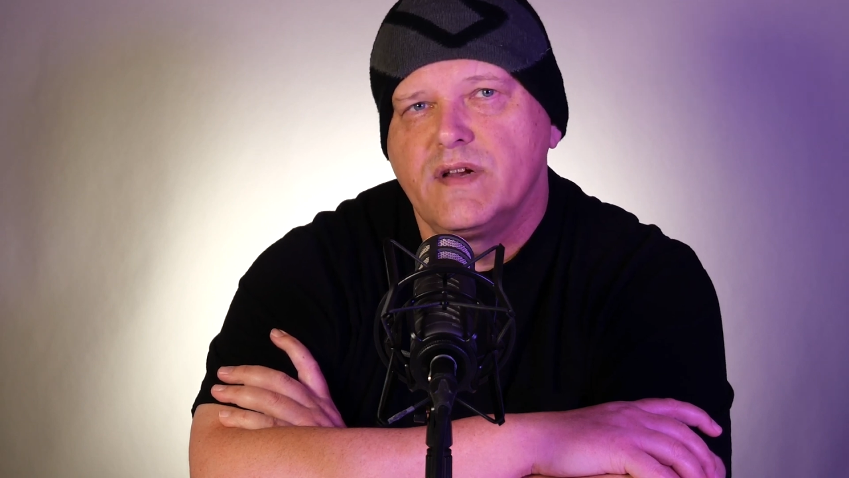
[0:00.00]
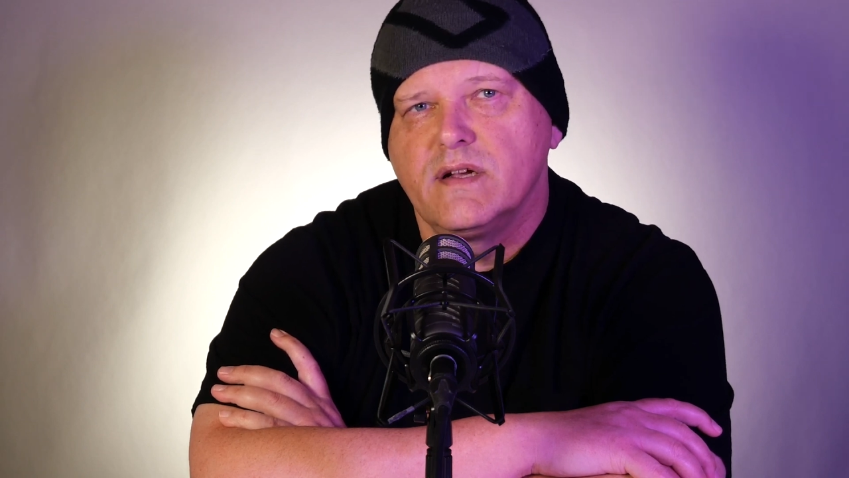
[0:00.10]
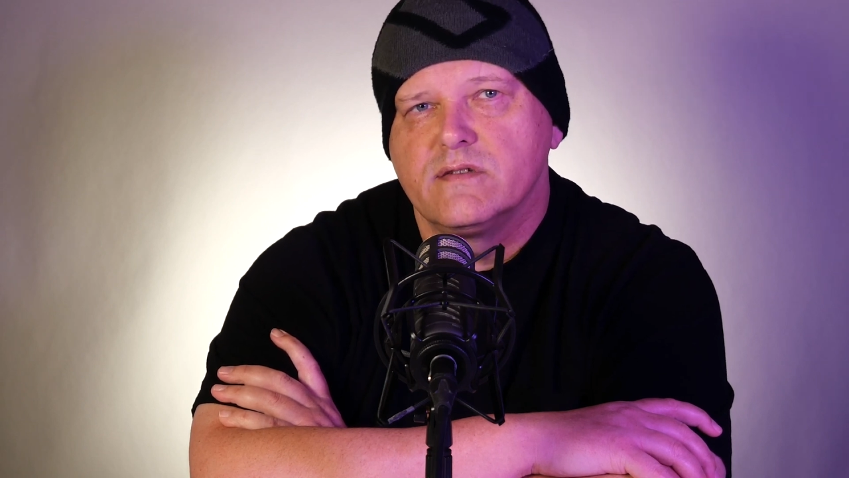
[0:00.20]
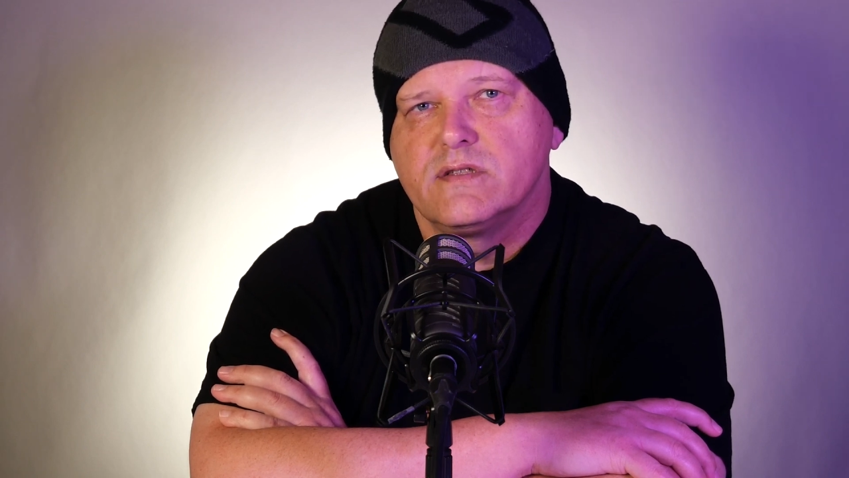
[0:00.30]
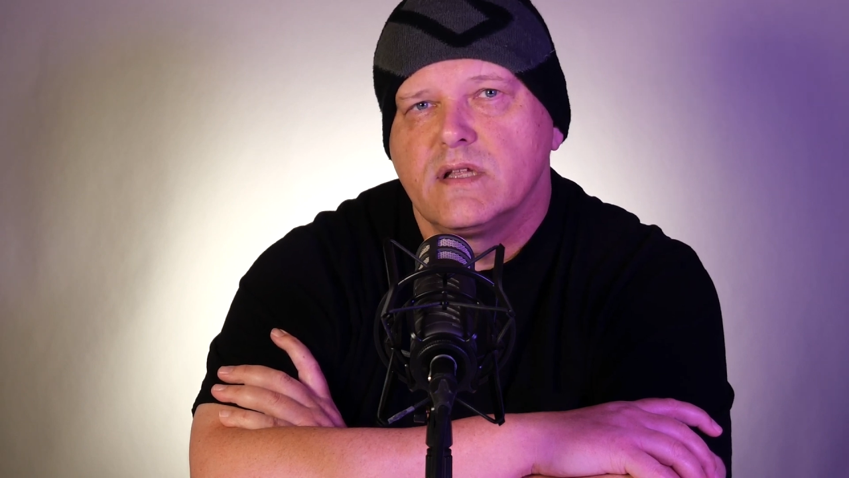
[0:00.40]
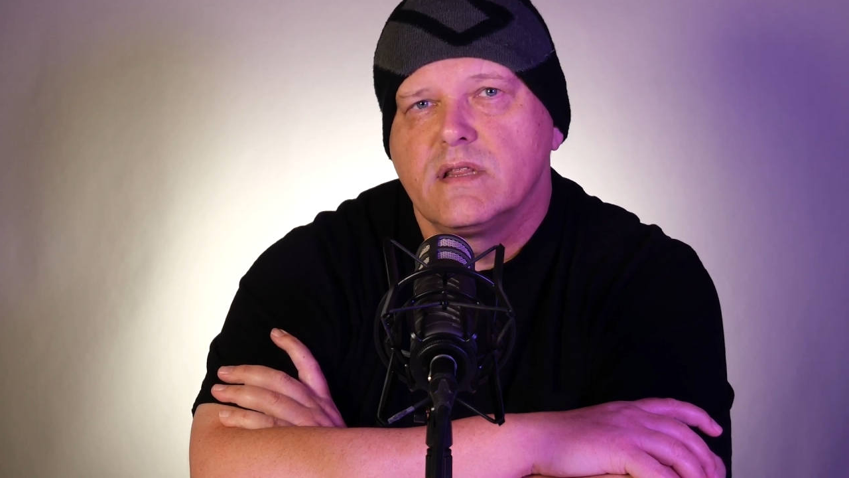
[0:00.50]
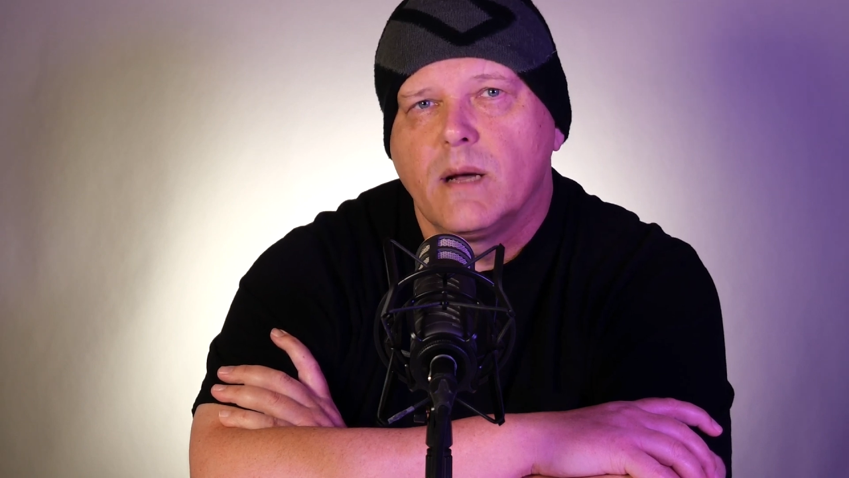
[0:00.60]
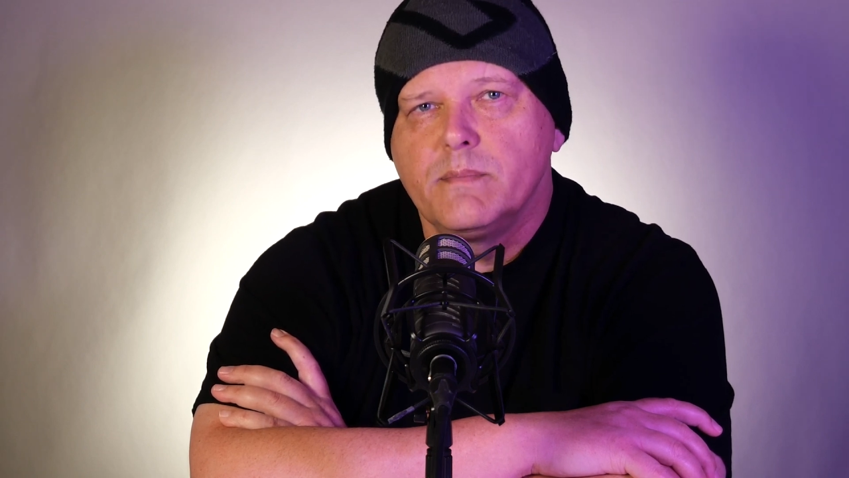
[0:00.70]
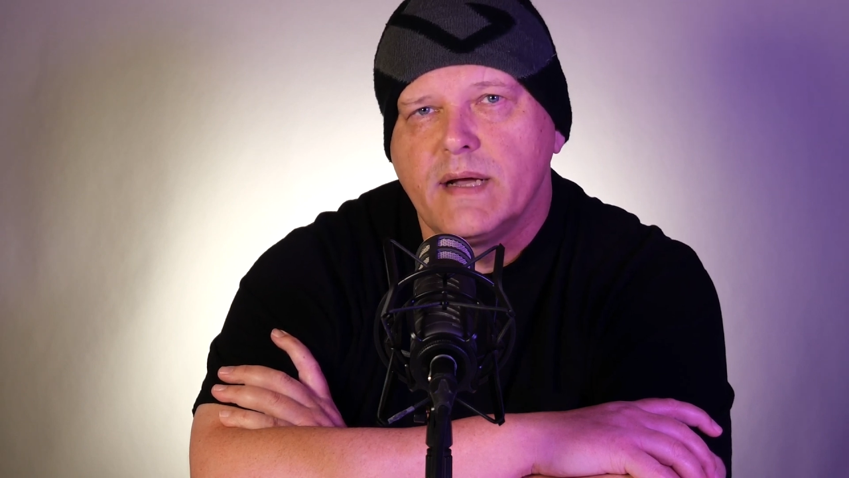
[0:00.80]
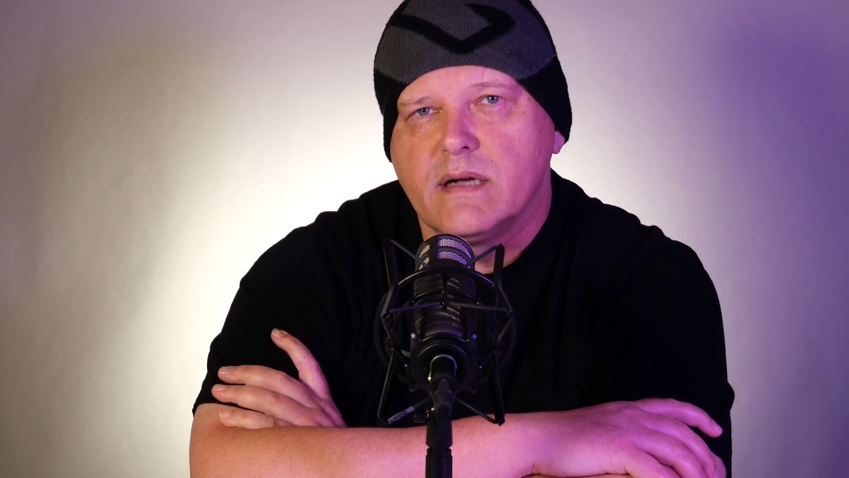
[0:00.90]
videos and the
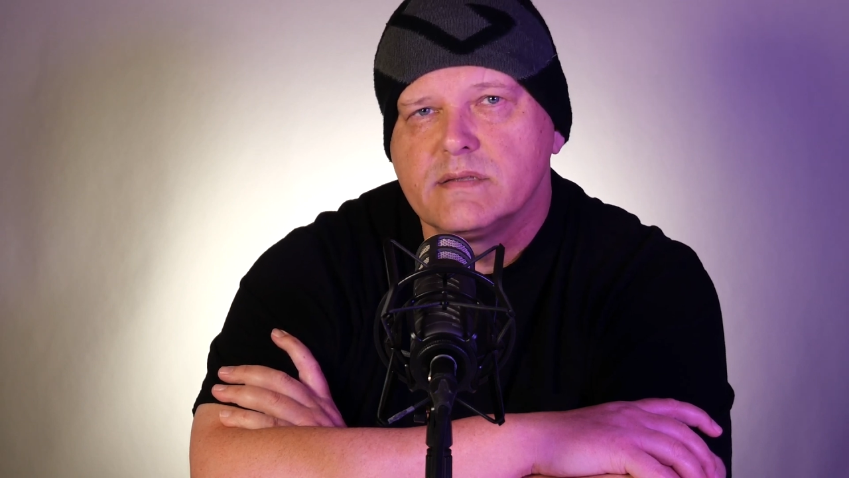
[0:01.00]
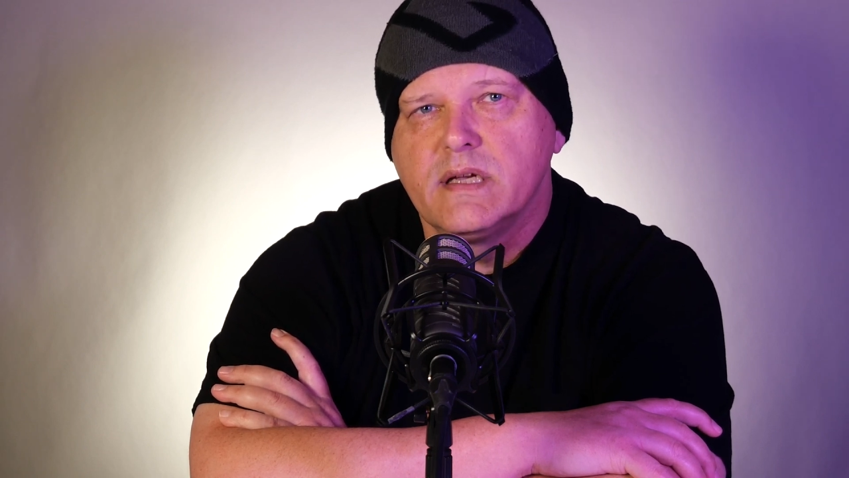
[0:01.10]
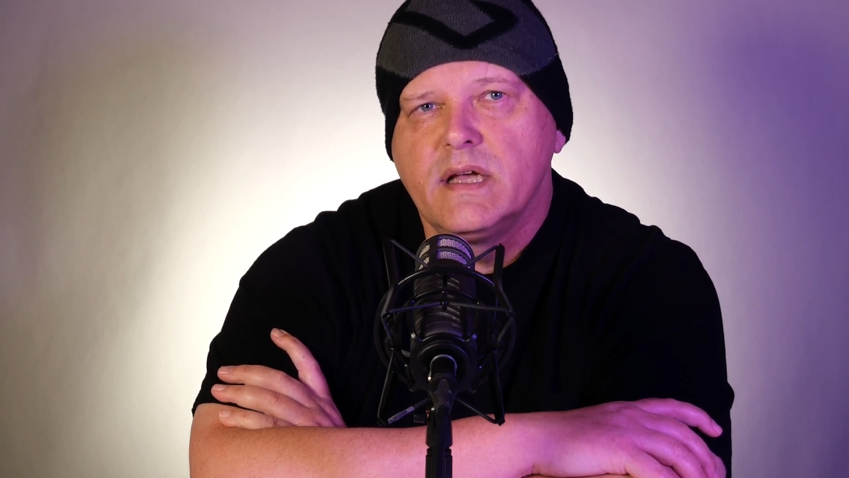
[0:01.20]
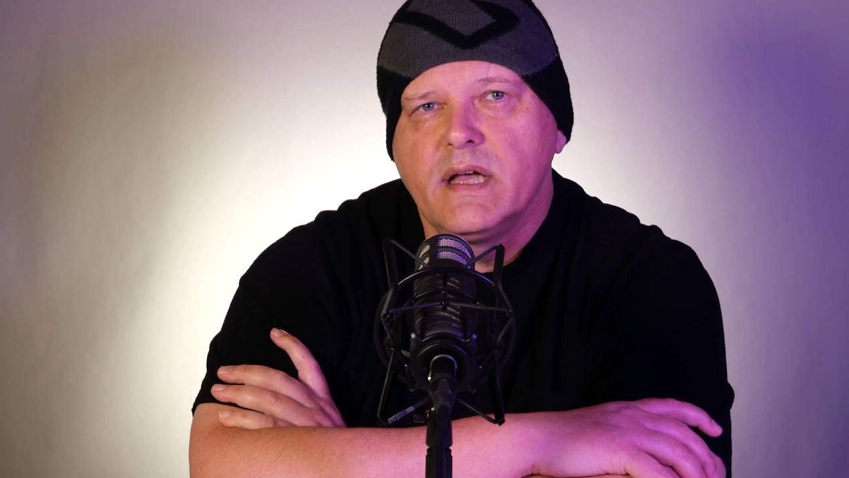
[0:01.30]
thumbnails,